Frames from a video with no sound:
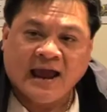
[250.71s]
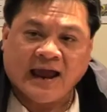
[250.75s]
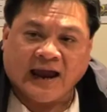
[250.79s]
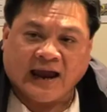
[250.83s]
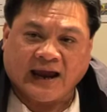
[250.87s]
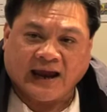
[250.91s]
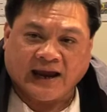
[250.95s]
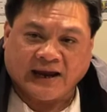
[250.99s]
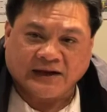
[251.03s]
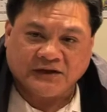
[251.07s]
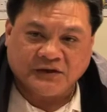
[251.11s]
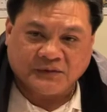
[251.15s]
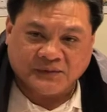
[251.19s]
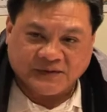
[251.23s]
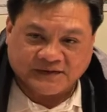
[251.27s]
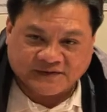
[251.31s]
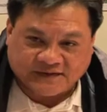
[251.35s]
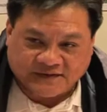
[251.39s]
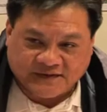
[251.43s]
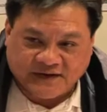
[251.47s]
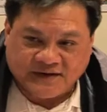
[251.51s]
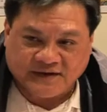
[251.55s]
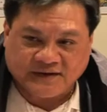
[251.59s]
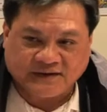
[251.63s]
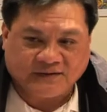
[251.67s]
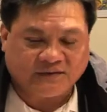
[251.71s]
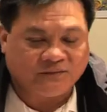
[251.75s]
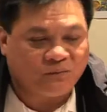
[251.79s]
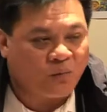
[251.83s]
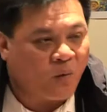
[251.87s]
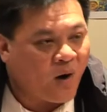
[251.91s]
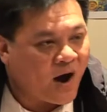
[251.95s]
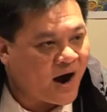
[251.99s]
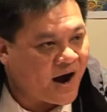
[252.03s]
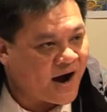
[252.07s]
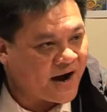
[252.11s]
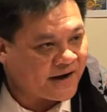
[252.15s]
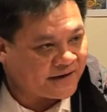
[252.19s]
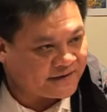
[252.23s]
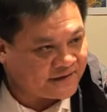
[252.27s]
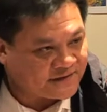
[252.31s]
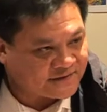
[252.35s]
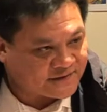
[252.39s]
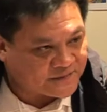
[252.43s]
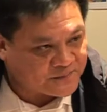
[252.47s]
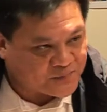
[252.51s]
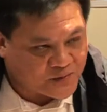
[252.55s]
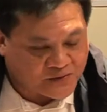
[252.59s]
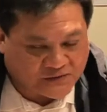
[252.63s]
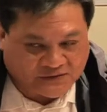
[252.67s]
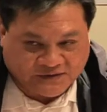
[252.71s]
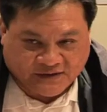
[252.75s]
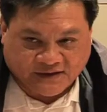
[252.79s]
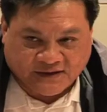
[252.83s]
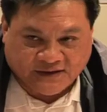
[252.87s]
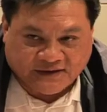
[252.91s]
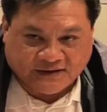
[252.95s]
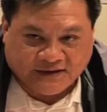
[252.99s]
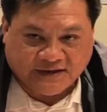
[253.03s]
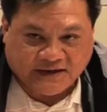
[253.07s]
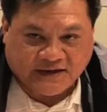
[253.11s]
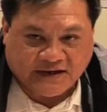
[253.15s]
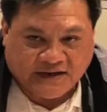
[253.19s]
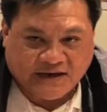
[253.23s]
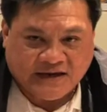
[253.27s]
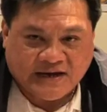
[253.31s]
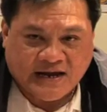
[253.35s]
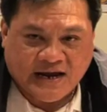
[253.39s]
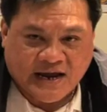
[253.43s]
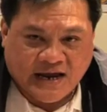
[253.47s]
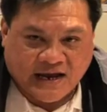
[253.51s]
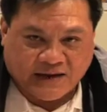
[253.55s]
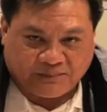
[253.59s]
And you will see why this opportunity